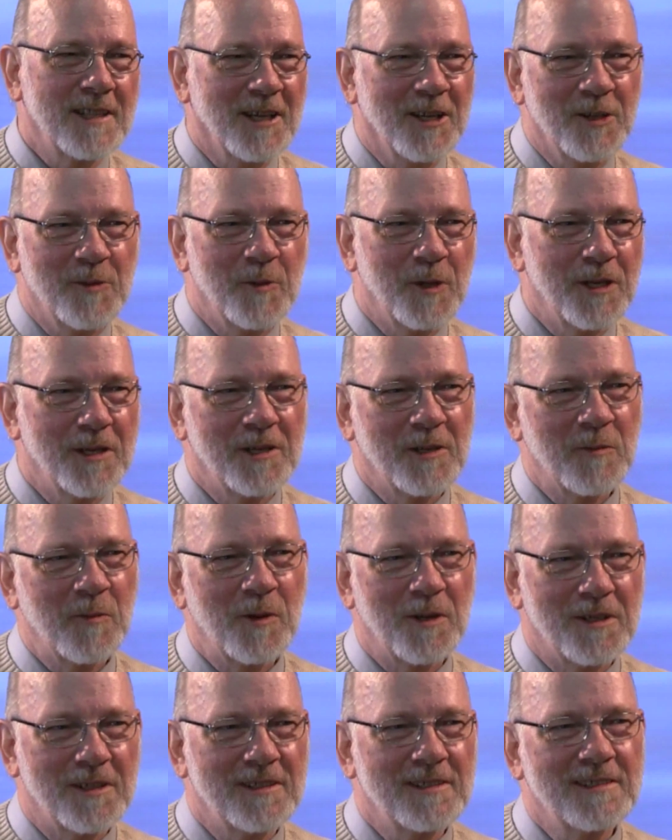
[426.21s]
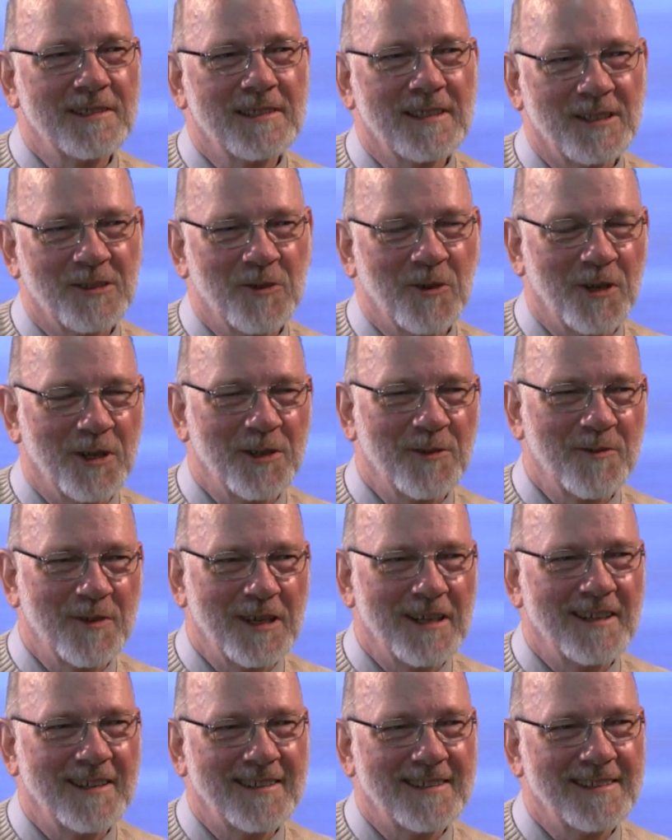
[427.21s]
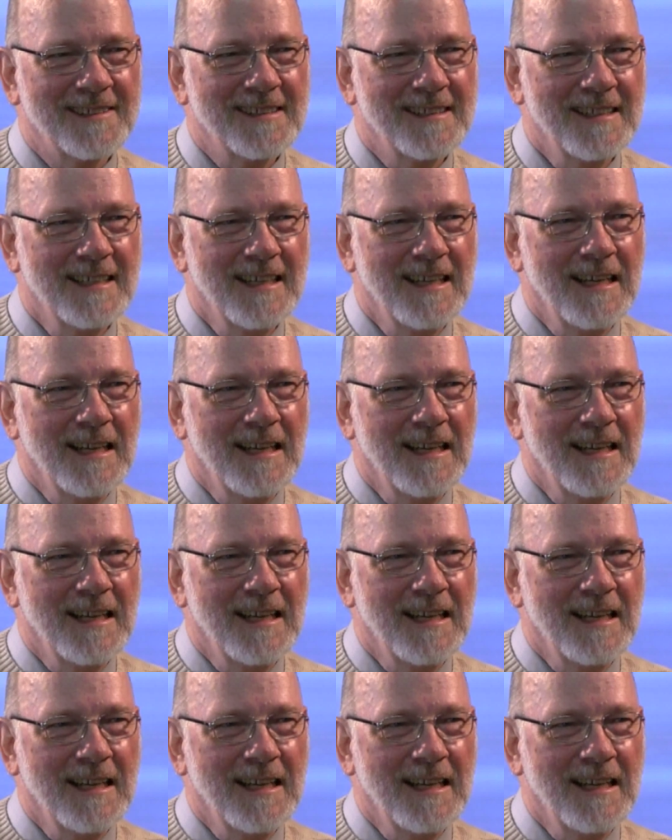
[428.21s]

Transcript: assigned meeting place at Grand Valley.